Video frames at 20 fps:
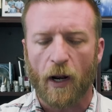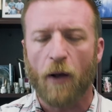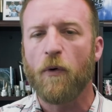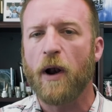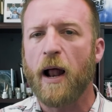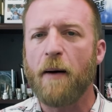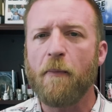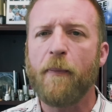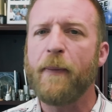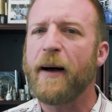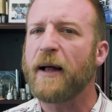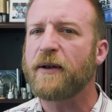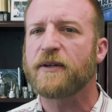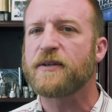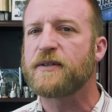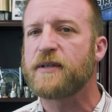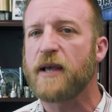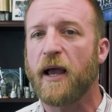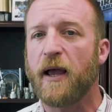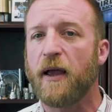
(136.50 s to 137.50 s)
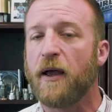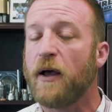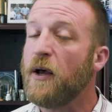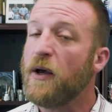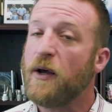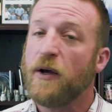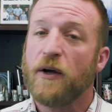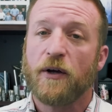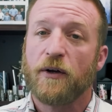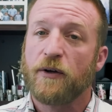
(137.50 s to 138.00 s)
What I'm about to say
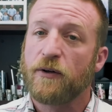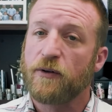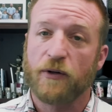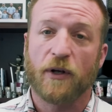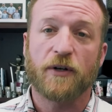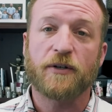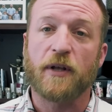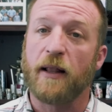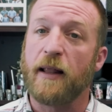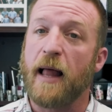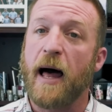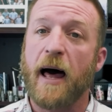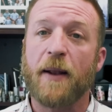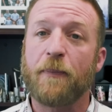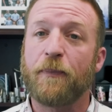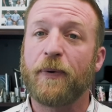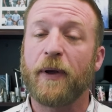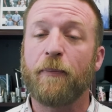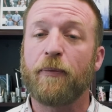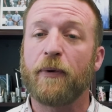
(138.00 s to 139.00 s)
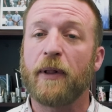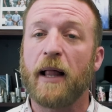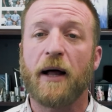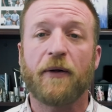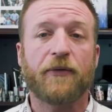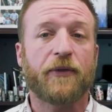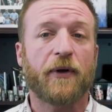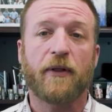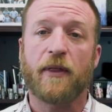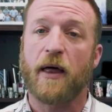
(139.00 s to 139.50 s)
there's a lot of people
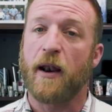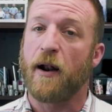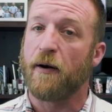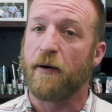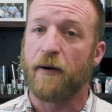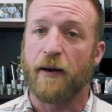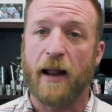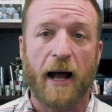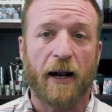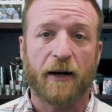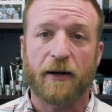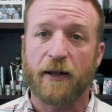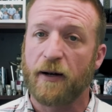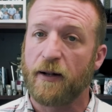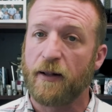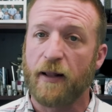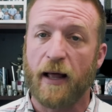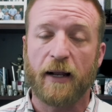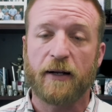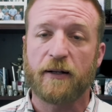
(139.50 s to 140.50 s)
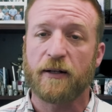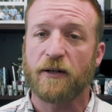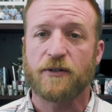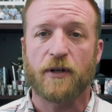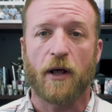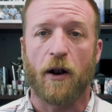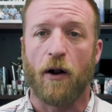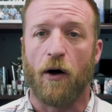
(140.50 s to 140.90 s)
out there that are not going to like this at